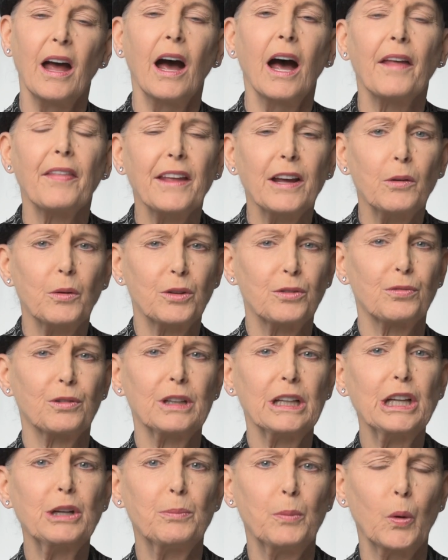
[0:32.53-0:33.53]
I think what's
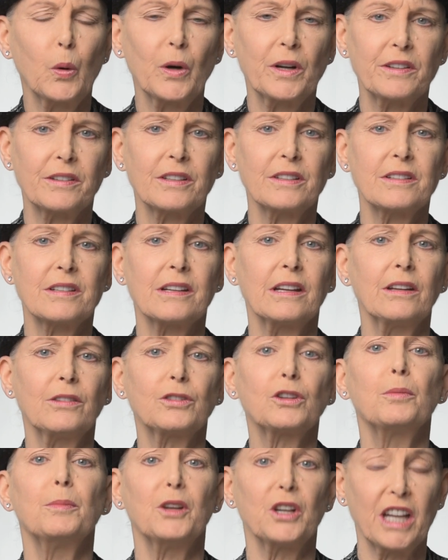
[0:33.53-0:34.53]
really important
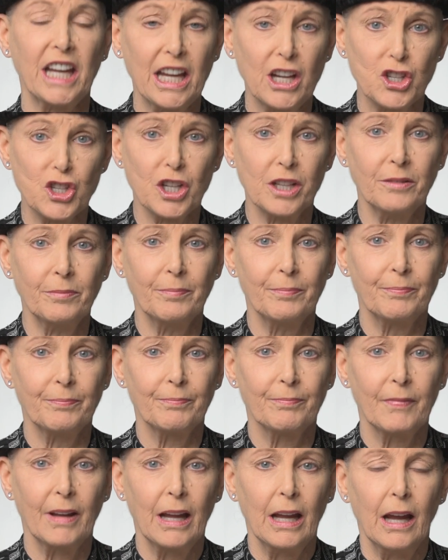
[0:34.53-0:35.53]
is communication.
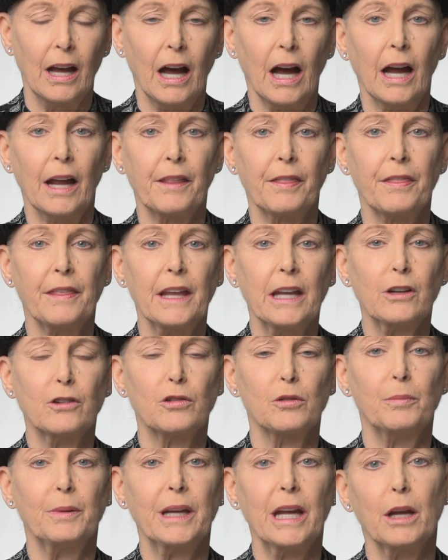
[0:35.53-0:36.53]
I think
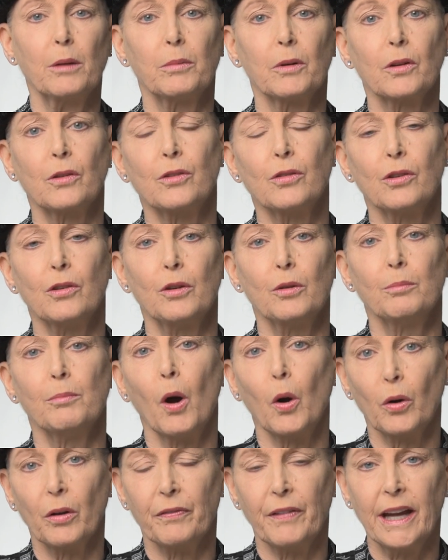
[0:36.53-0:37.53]
to be able to
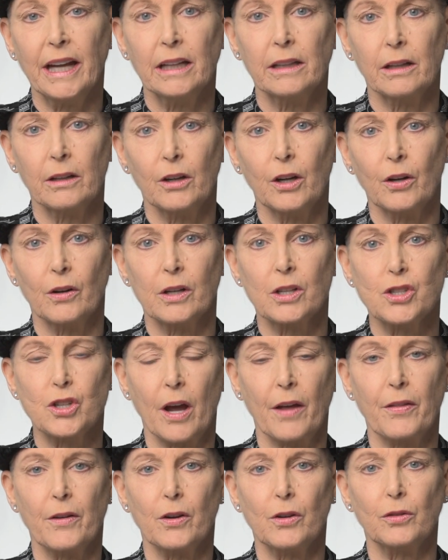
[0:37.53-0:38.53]
motivate and encourage
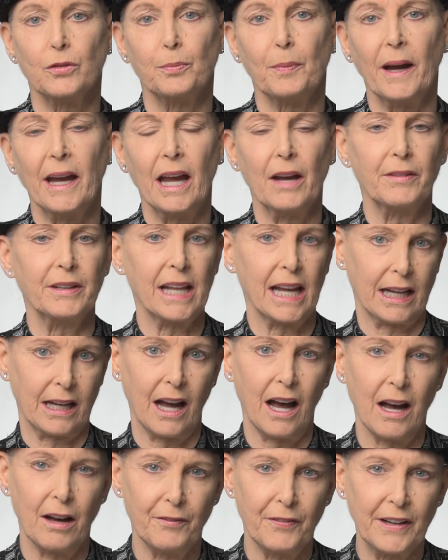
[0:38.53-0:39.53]
others by having that
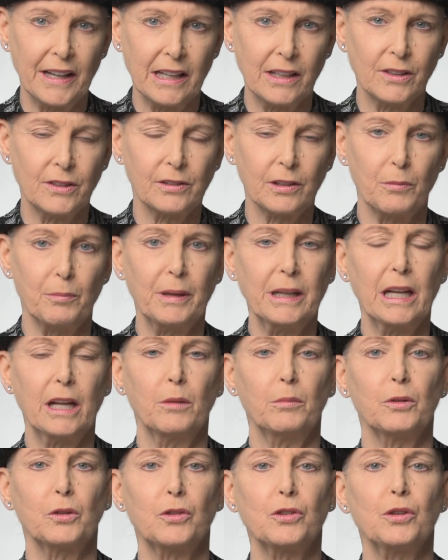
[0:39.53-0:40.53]
confidence and being
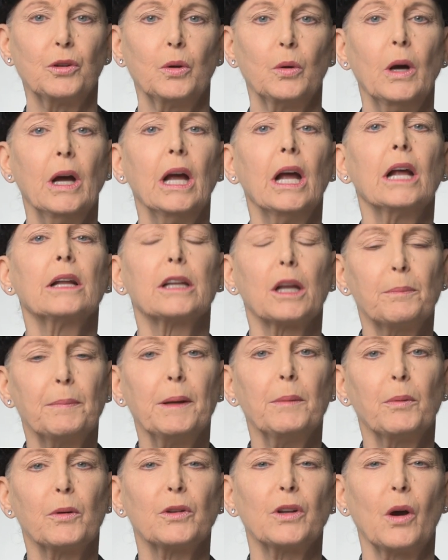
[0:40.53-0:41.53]
able to let
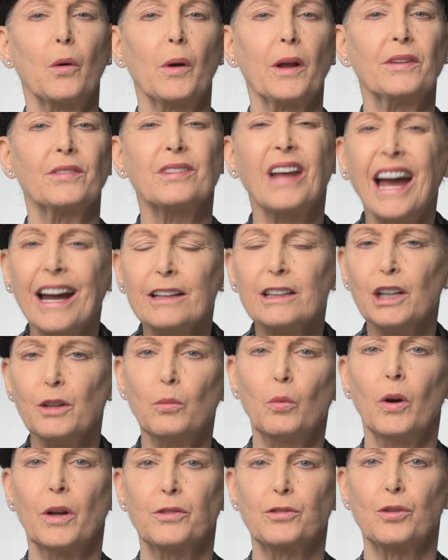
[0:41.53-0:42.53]
people know exactly
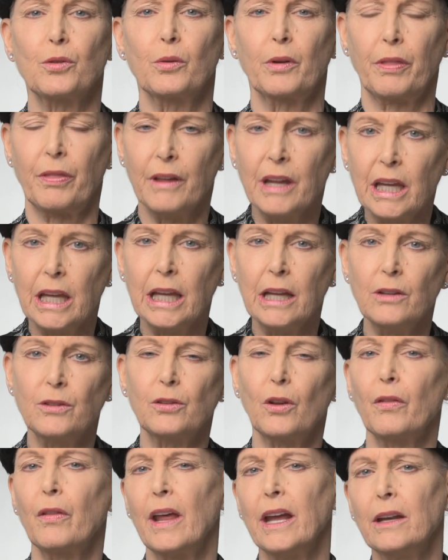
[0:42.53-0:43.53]
what you're thinking
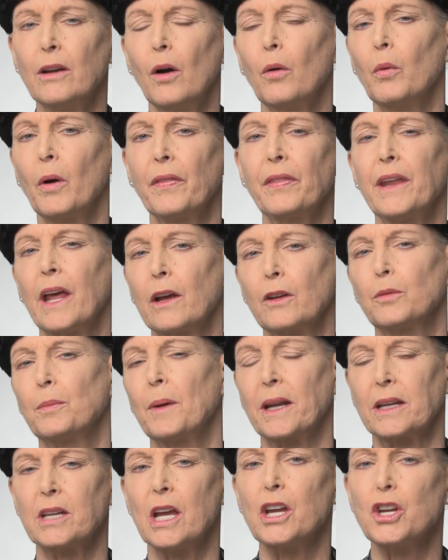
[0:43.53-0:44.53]
so they know what the
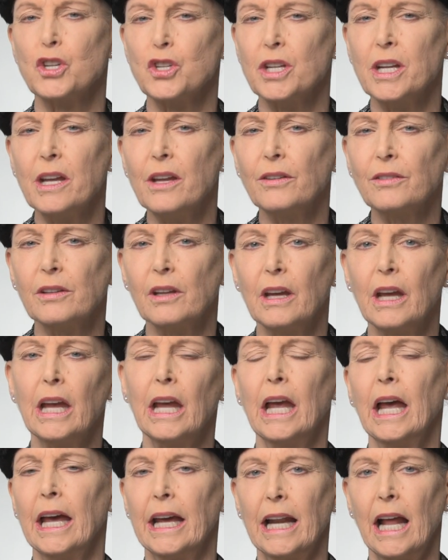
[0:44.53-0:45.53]
expectation is
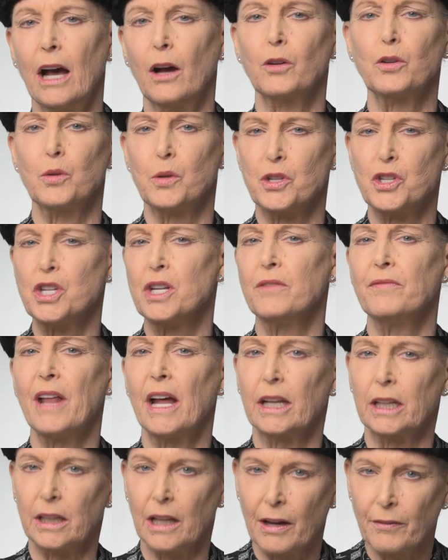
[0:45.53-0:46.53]
and how to achieve
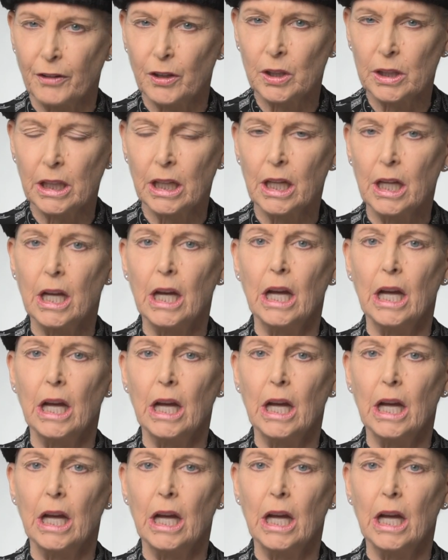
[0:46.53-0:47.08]
that level.